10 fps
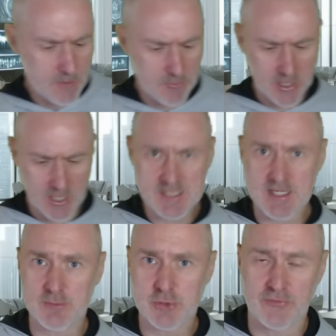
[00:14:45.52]
But it's
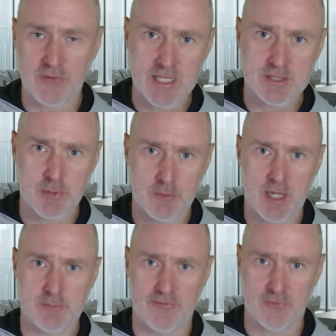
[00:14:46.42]
time to reflect upon
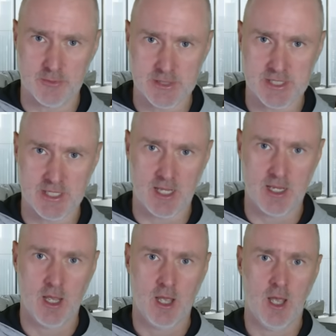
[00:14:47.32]
my performance
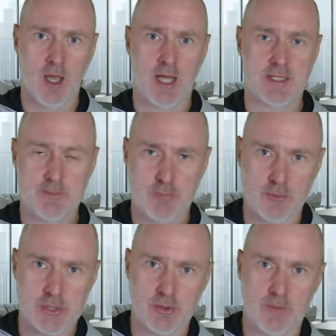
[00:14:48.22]
today. I did
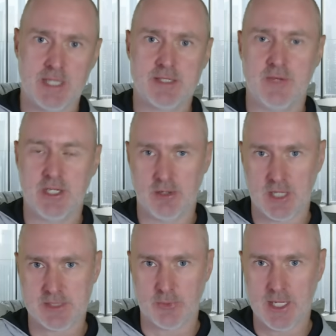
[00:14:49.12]
promise you a better video
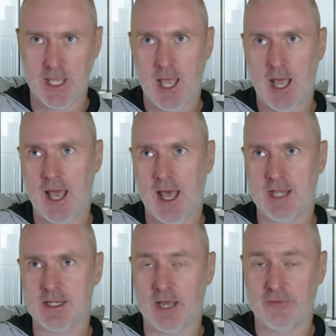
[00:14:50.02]
last week,
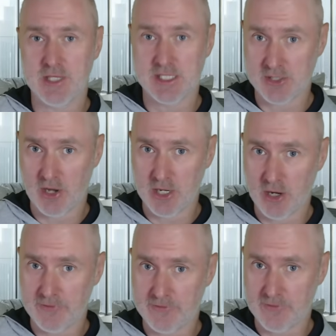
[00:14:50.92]
and I feel it started
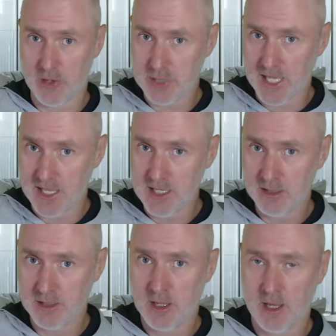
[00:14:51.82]
off okay.
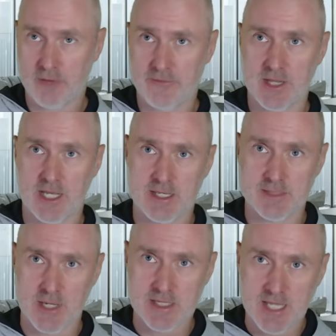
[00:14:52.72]
I feel like it
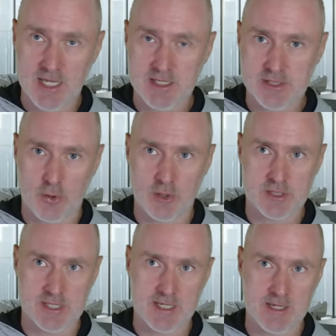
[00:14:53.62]
maintained its
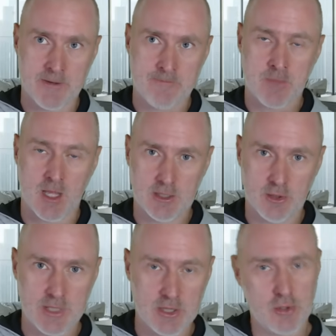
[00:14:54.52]
quality. a little
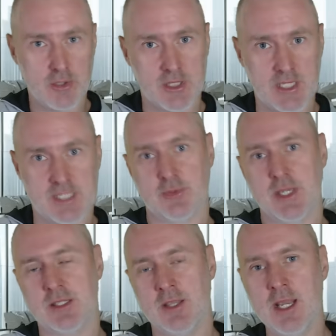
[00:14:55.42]
bit longer than last
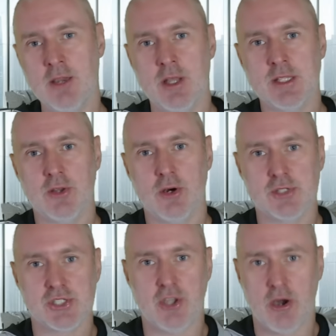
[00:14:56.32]
week's. And then I got into the whole
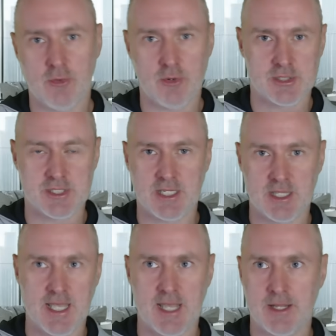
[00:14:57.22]
Star Wars thing at
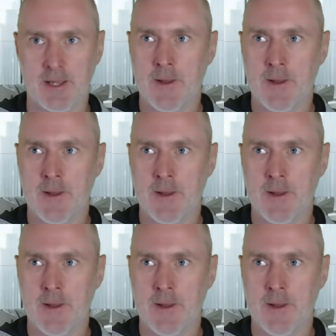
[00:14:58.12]
the end.